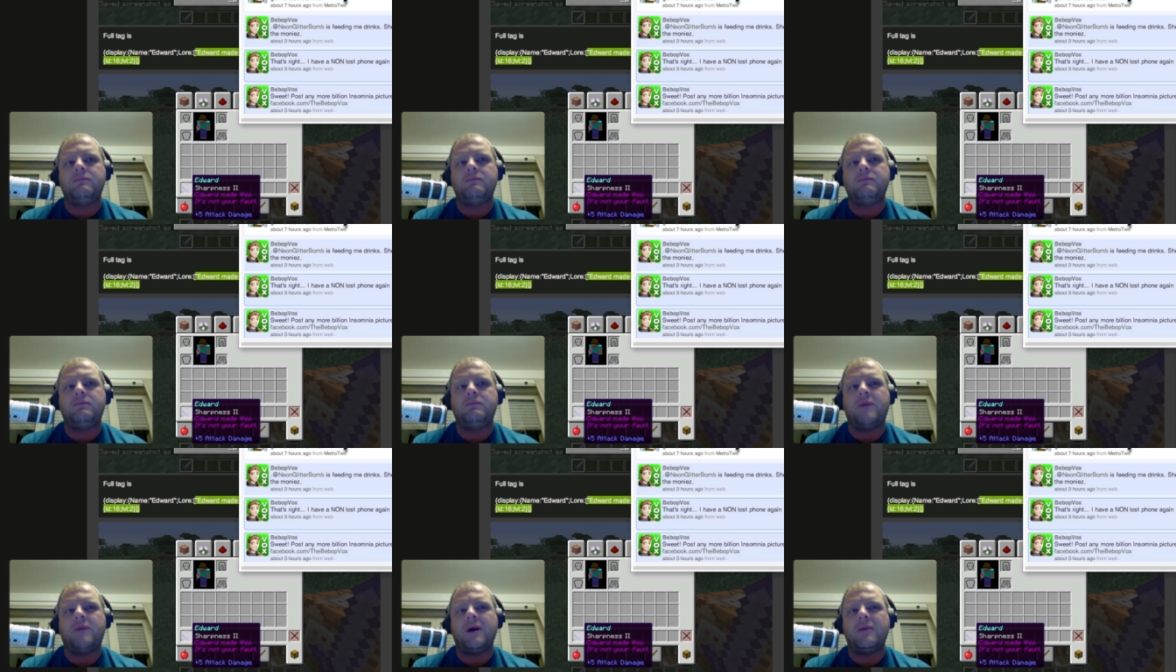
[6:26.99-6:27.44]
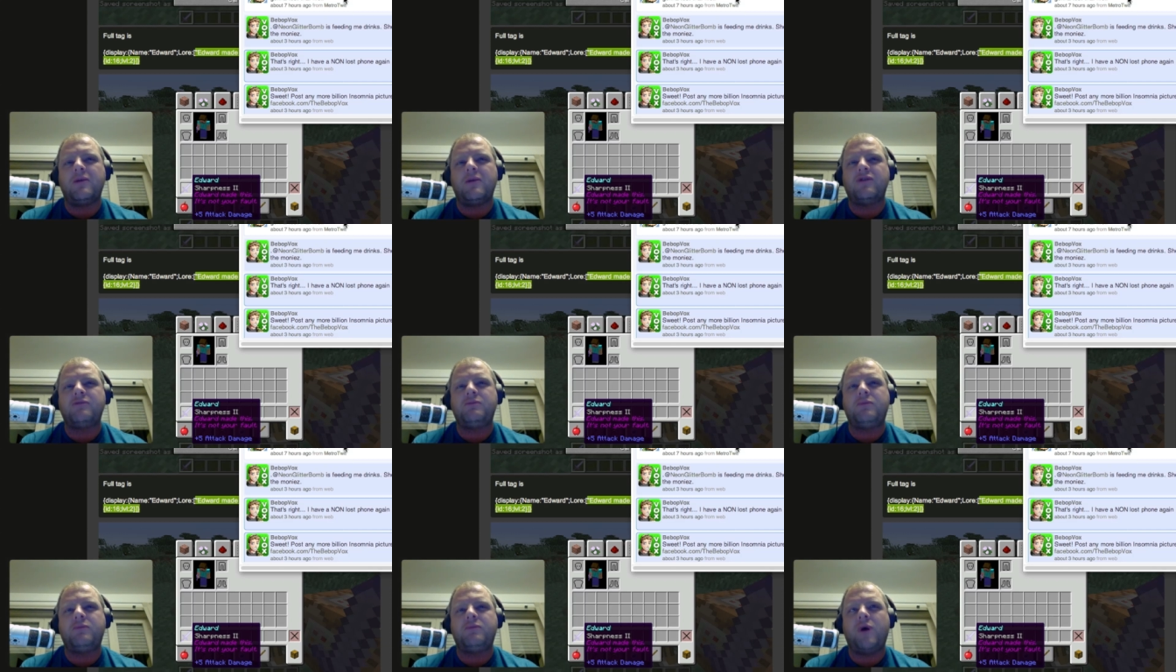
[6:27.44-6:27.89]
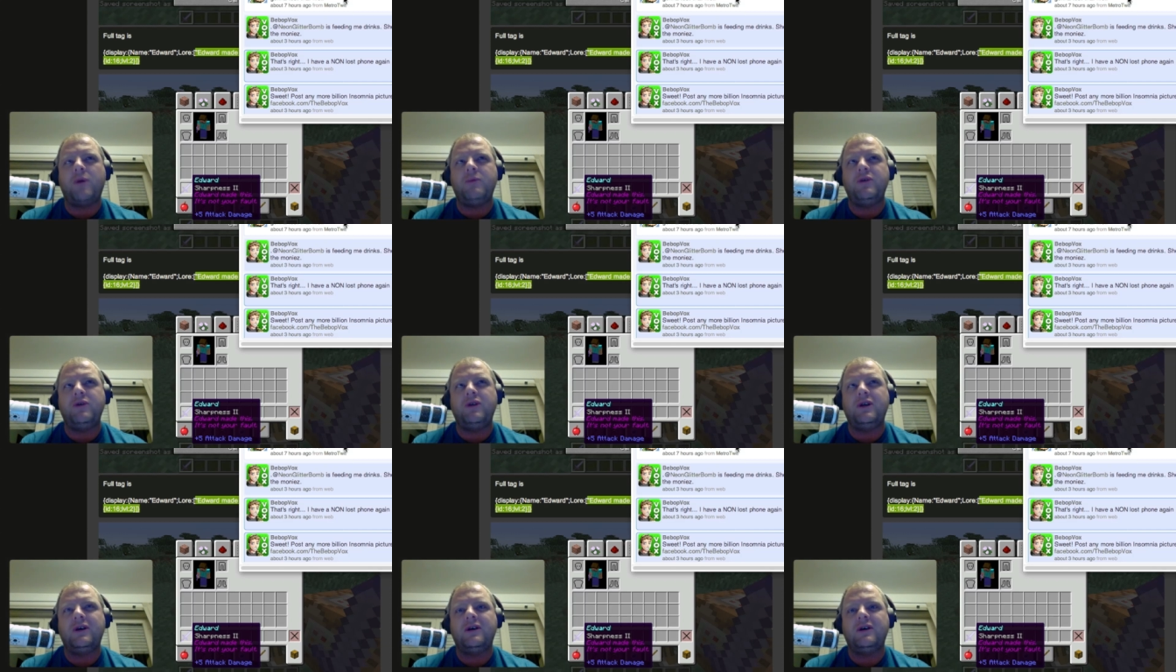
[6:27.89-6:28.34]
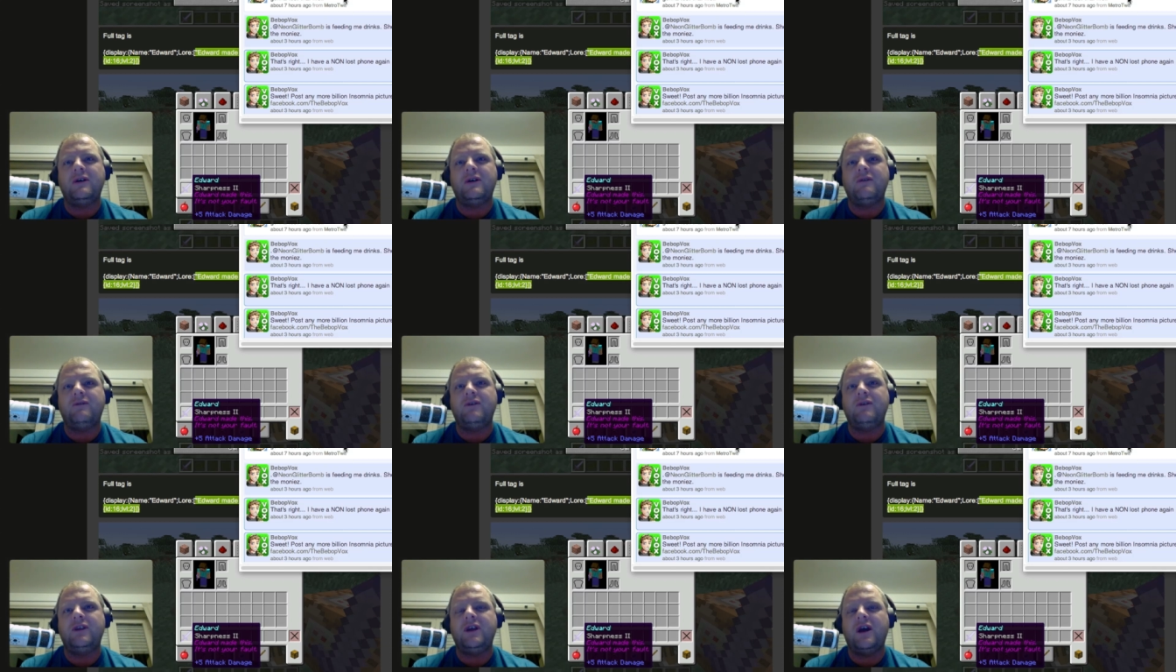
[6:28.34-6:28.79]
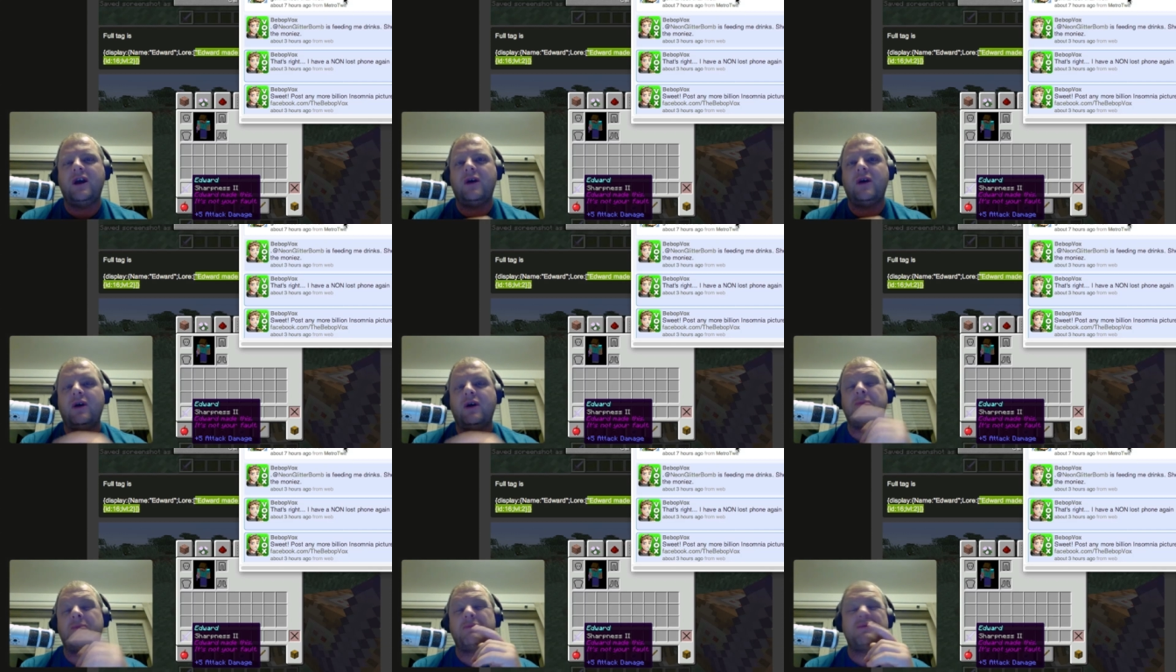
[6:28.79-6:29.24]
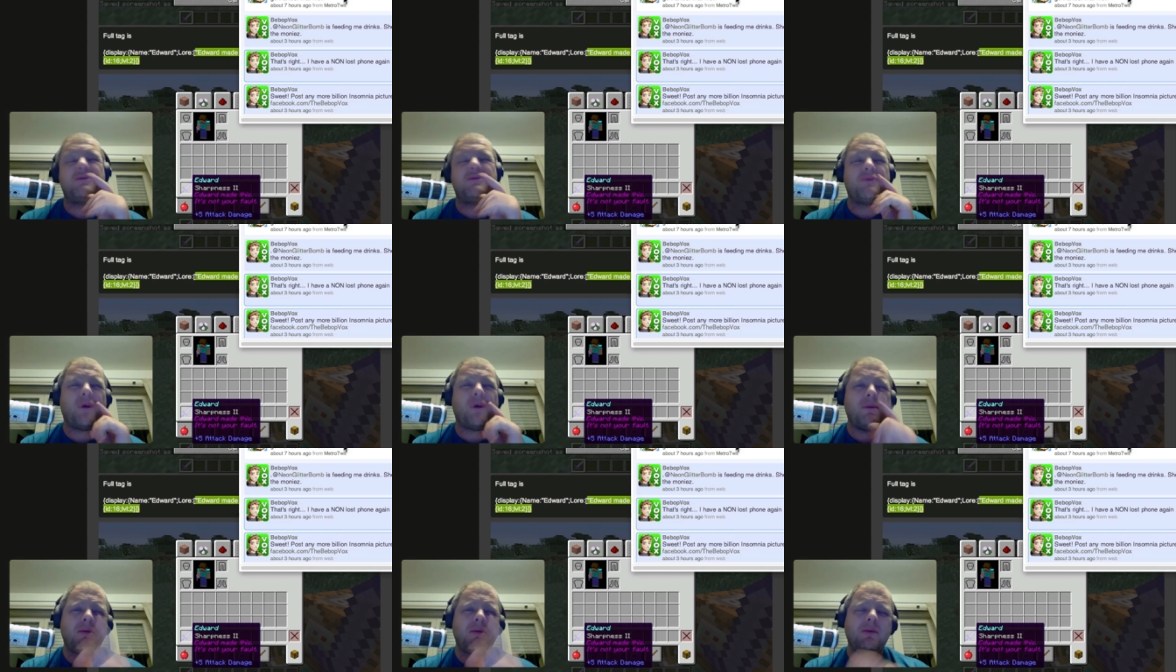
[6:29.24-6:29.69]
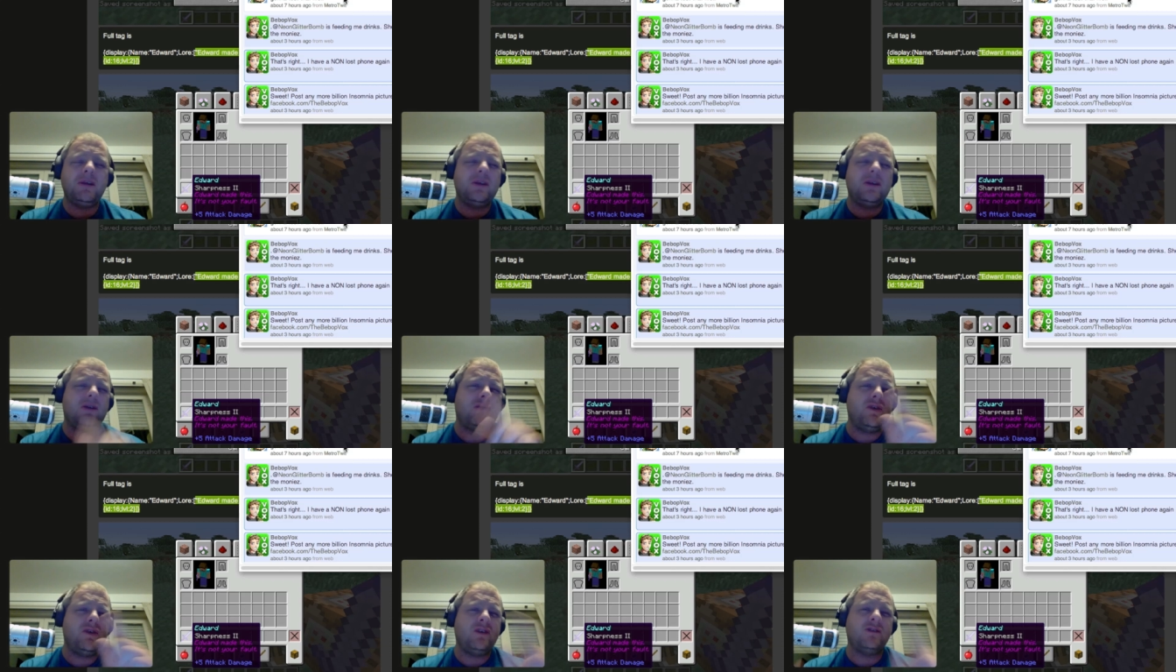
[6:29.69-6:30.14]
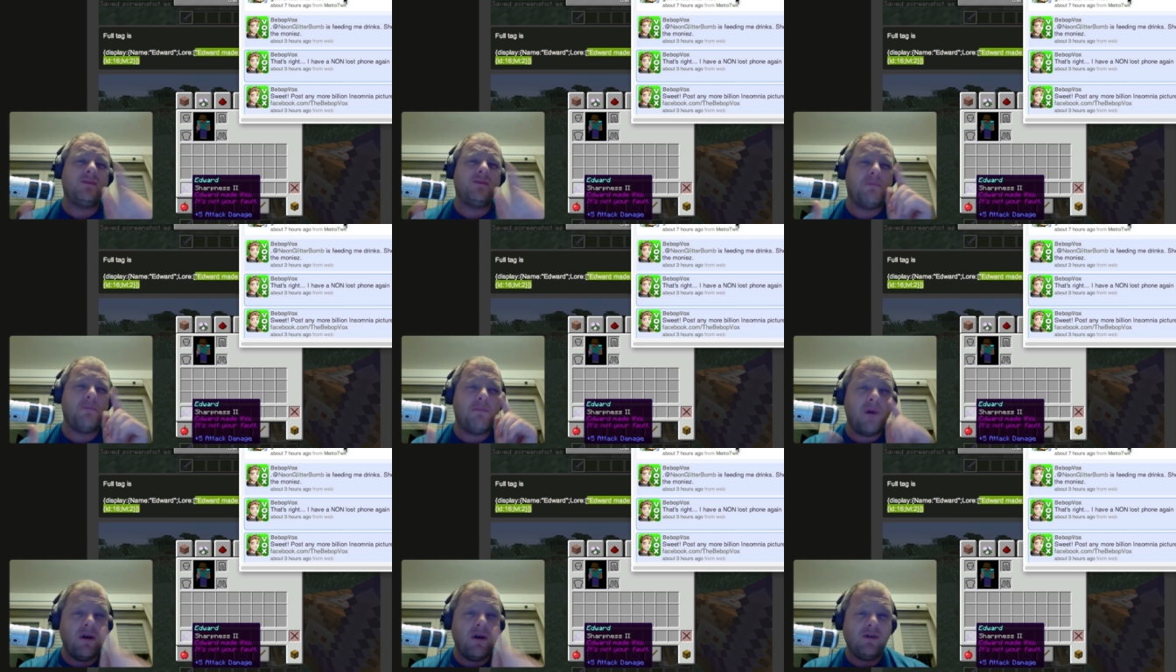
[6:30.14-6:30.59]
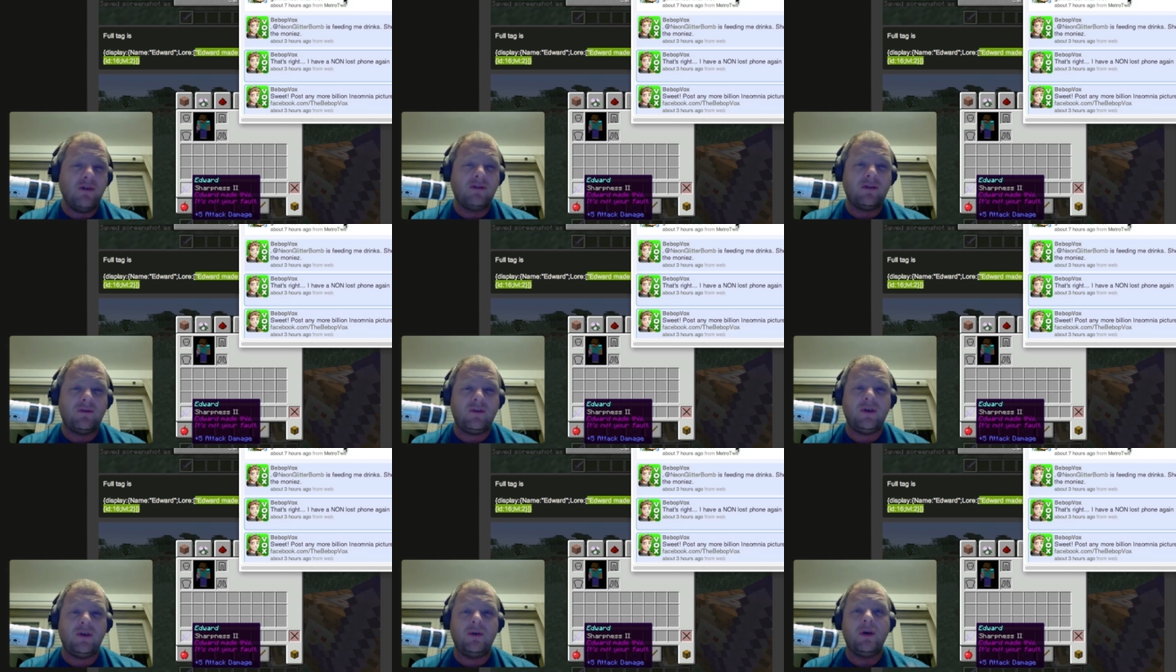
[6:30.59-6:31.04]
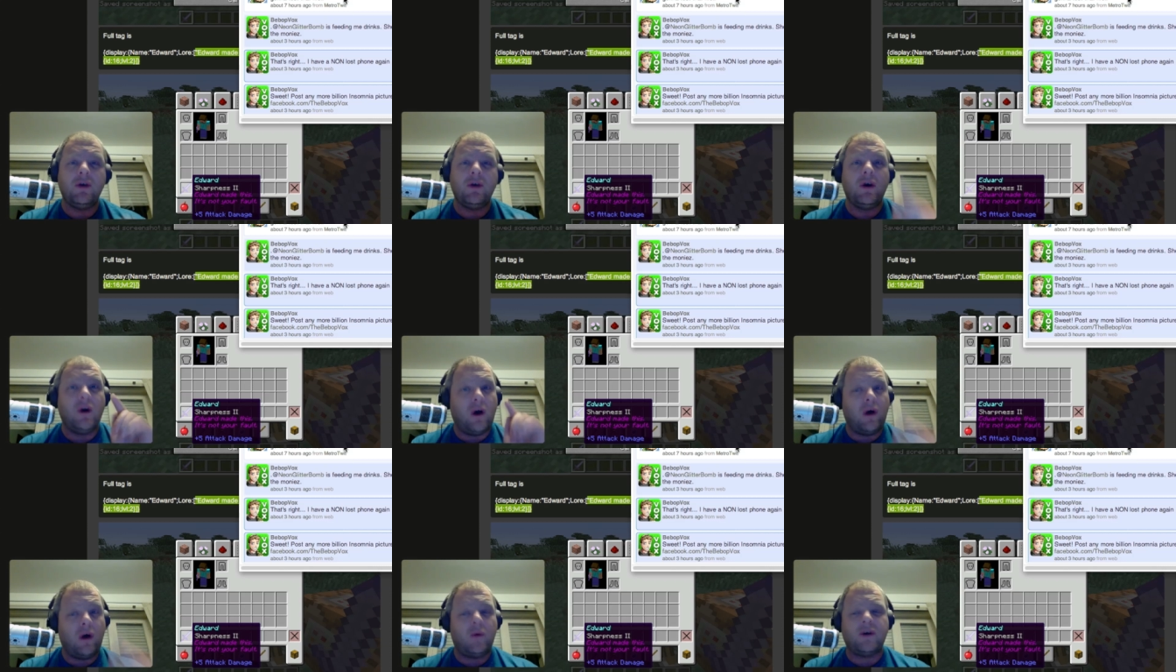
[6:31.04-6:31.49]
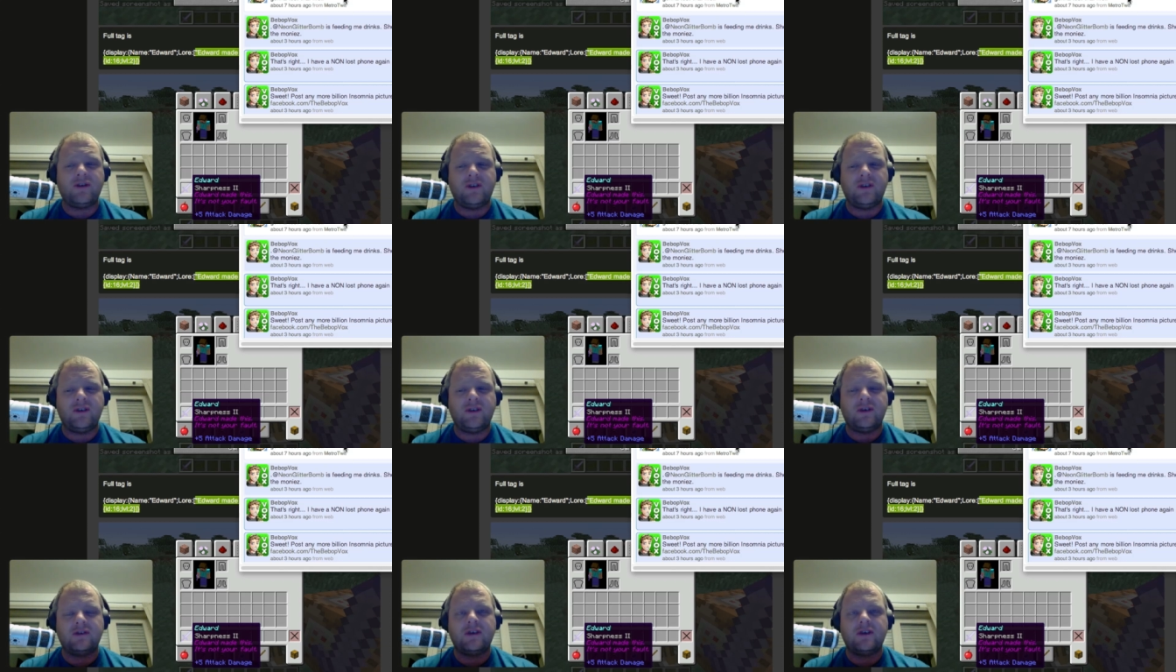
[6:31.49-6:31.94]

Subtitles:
my most popular video, and probably the reason most of you are watching this,